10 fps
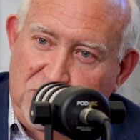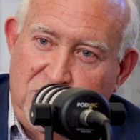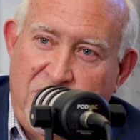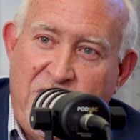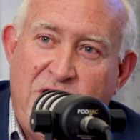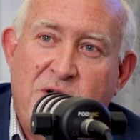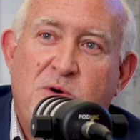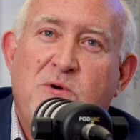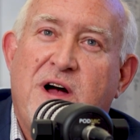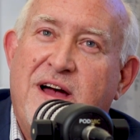
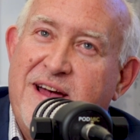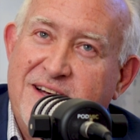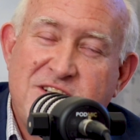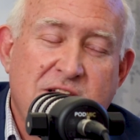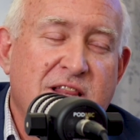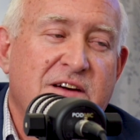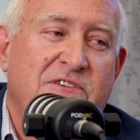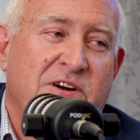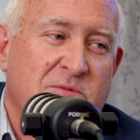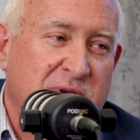No, I actually live
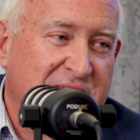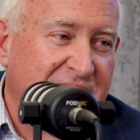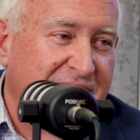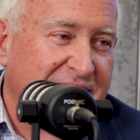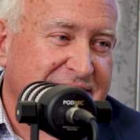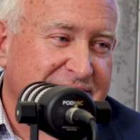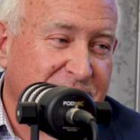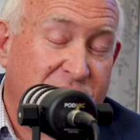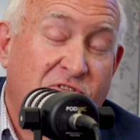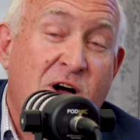here in
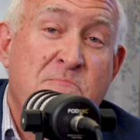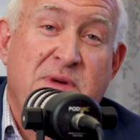McKinney. From